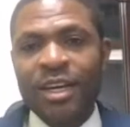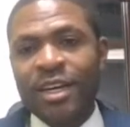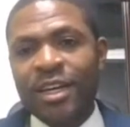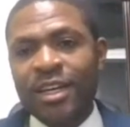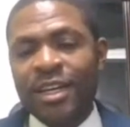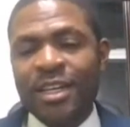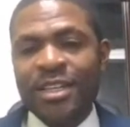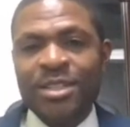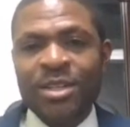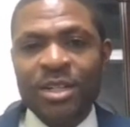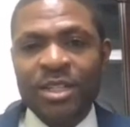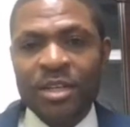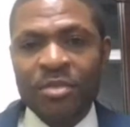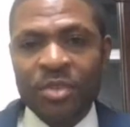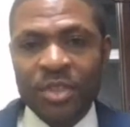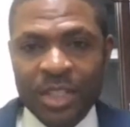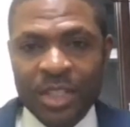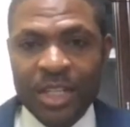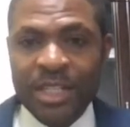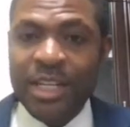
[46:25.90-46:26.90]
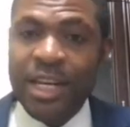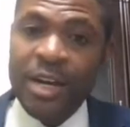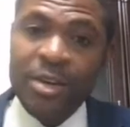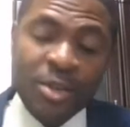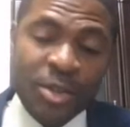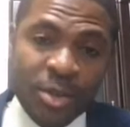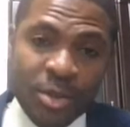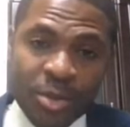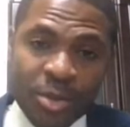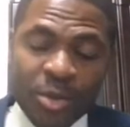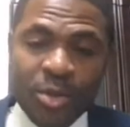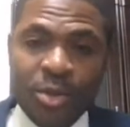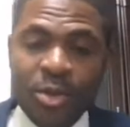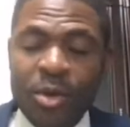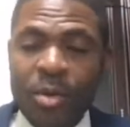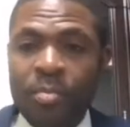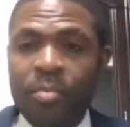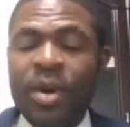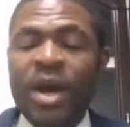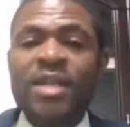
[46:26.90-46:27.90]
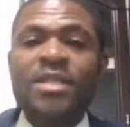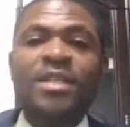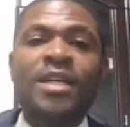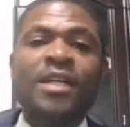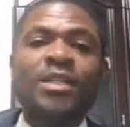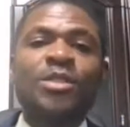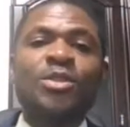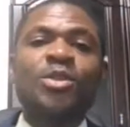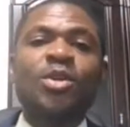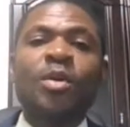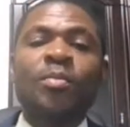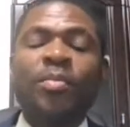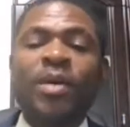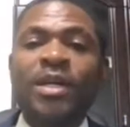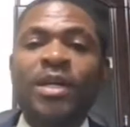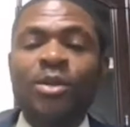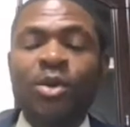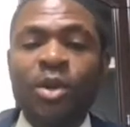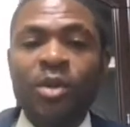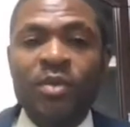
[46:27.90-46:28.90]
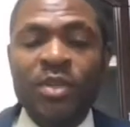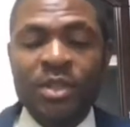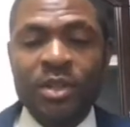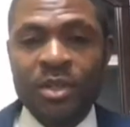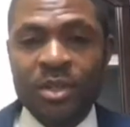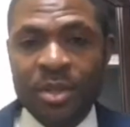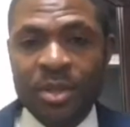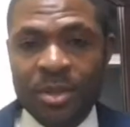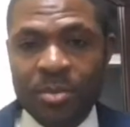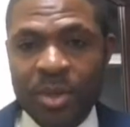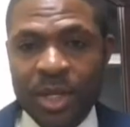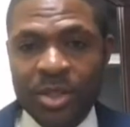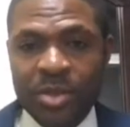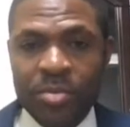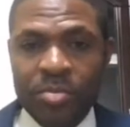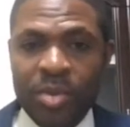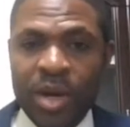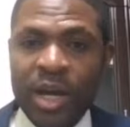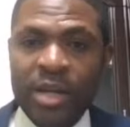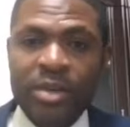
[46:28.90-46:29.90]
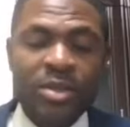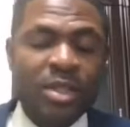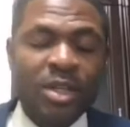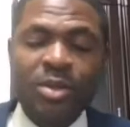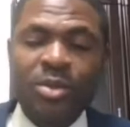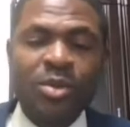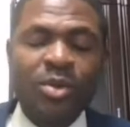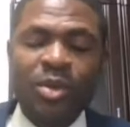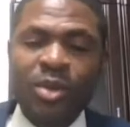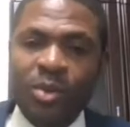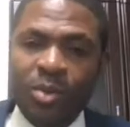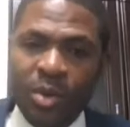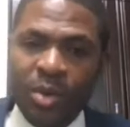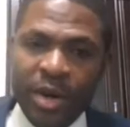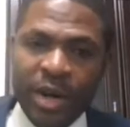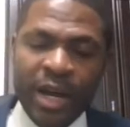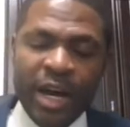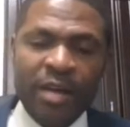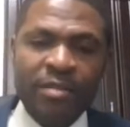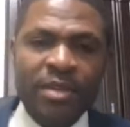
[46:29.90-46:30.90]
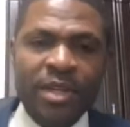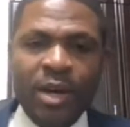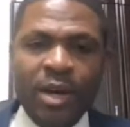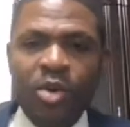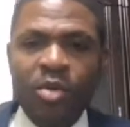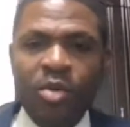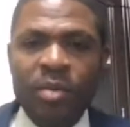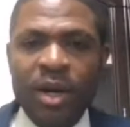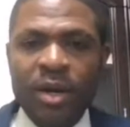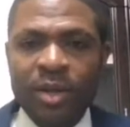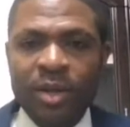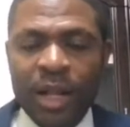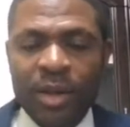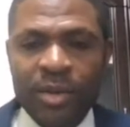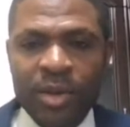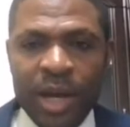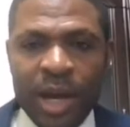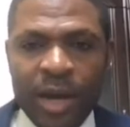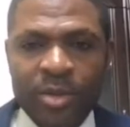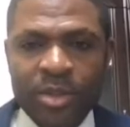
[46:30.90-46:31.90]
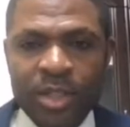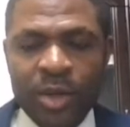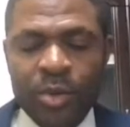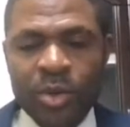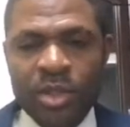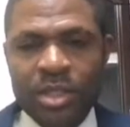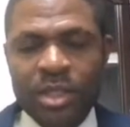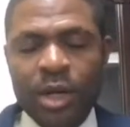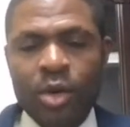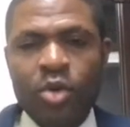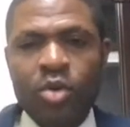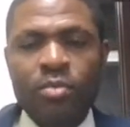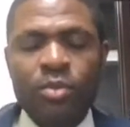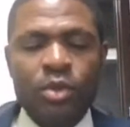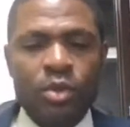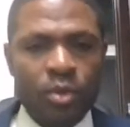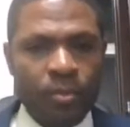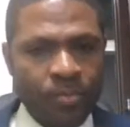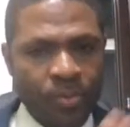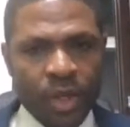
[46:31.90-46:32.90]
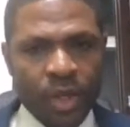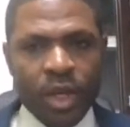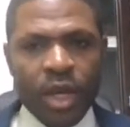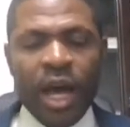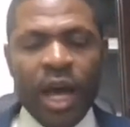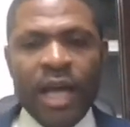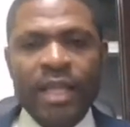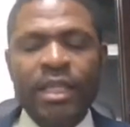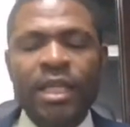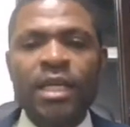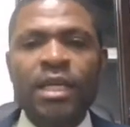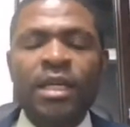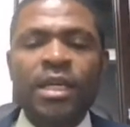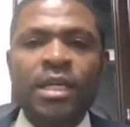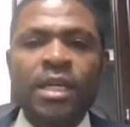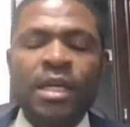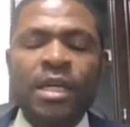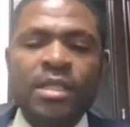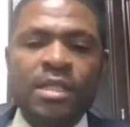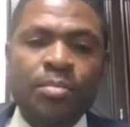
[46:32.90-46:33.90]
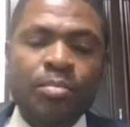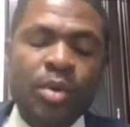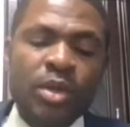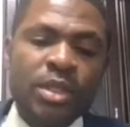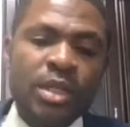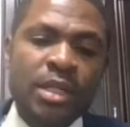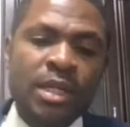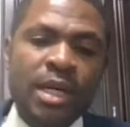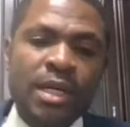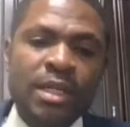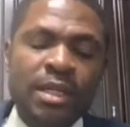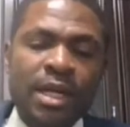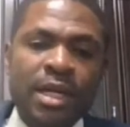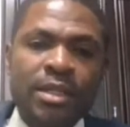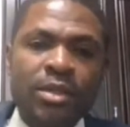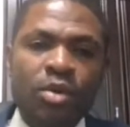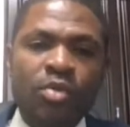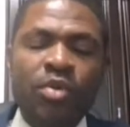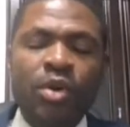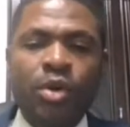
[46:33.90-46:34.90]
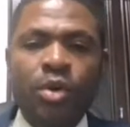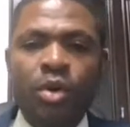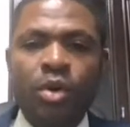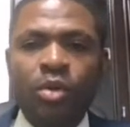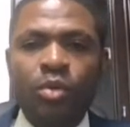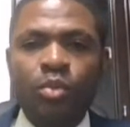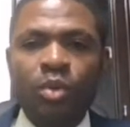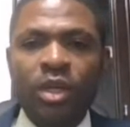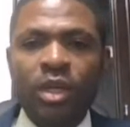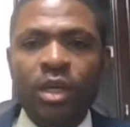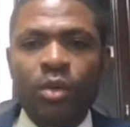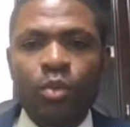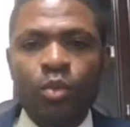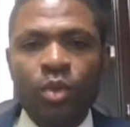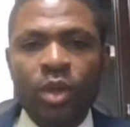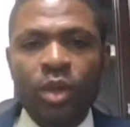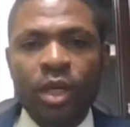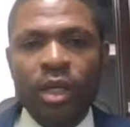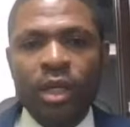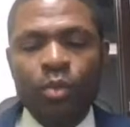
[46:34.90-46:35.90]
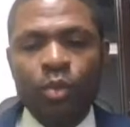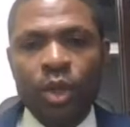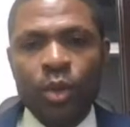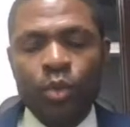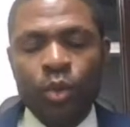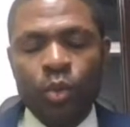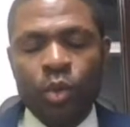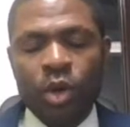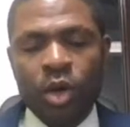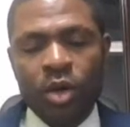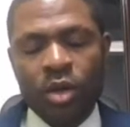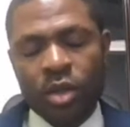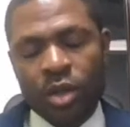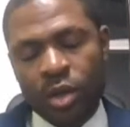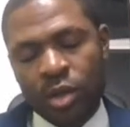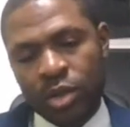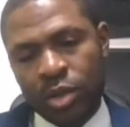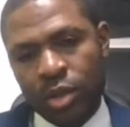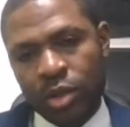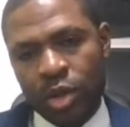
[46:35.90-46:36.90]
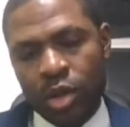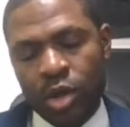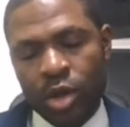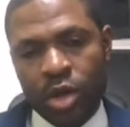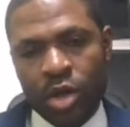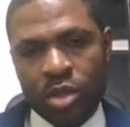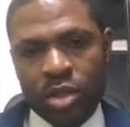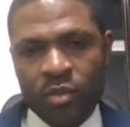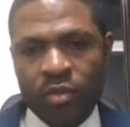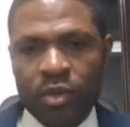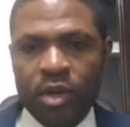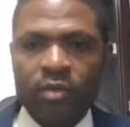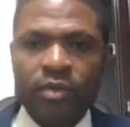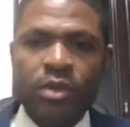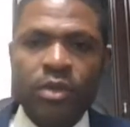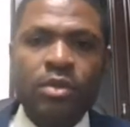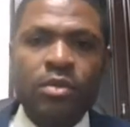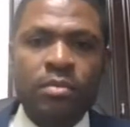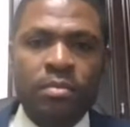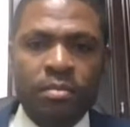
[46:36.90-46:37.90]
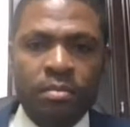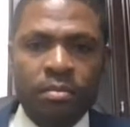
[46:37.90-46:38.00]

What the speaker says: It's not everything now. You don't pass that shop and all of a sudden it's beginning to buy. You say no, don't worry, I have it at home. I'll take what's at home. So I think it's important that overall we work on the cost of governance.